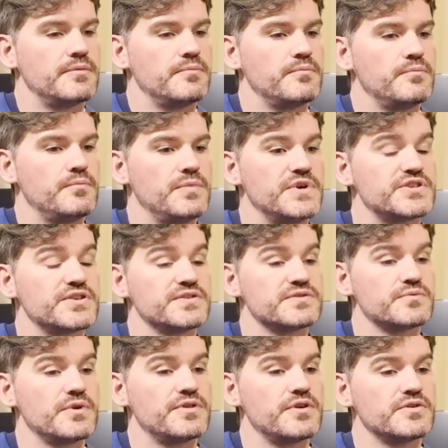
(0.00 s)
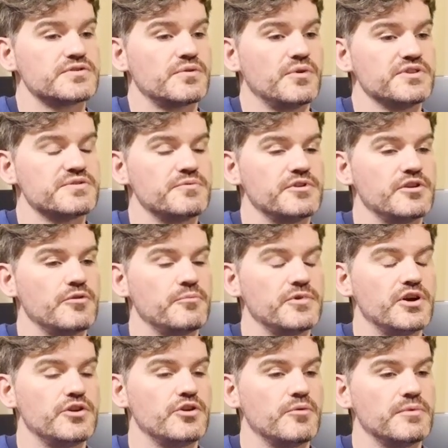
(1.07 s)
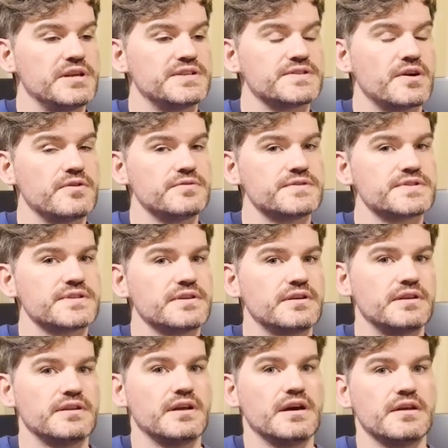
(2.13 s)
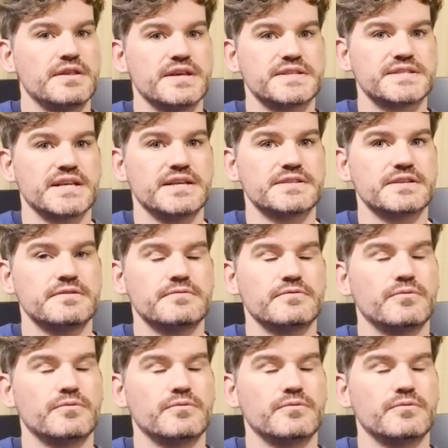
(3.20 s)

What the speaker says: missions with those quantum anomaly zones this season,